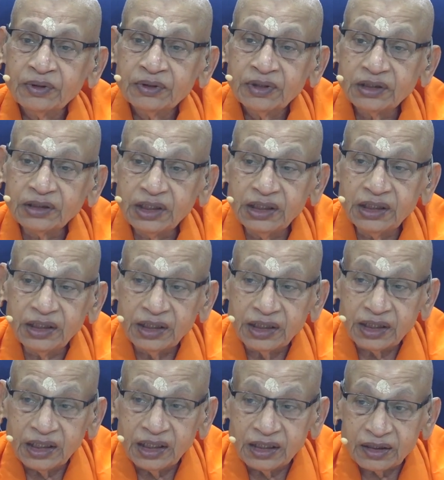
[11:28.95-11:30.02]
This
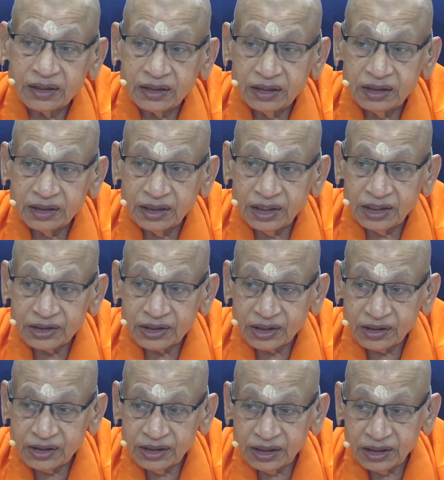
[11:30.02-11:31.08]
indicatory
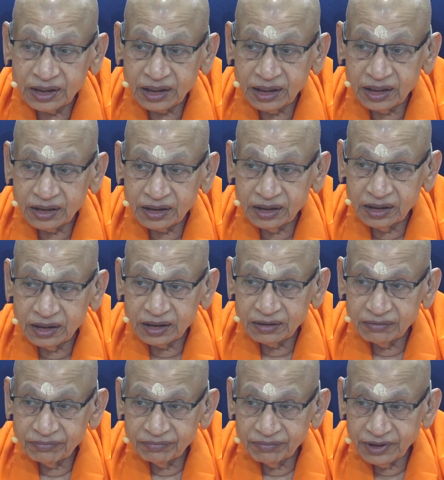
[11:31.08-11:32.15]
nature, indicatory
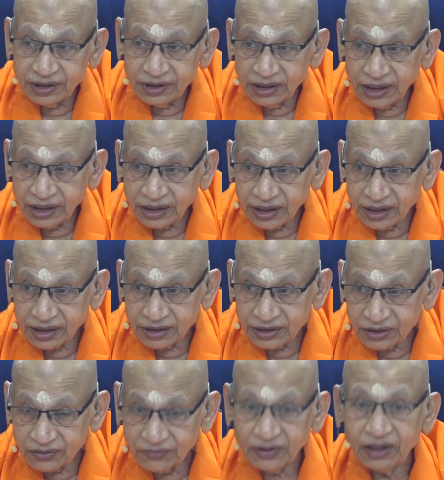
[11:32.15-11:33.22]
like
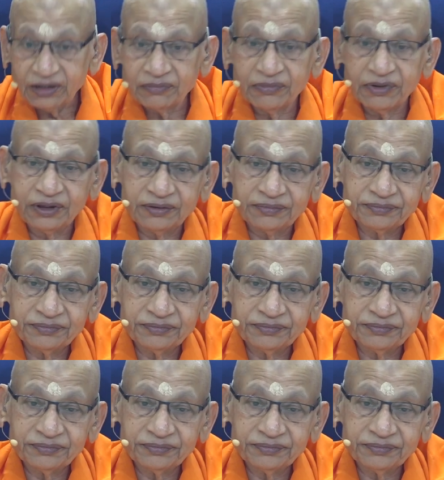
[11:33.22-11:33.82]
characteristic of Atma.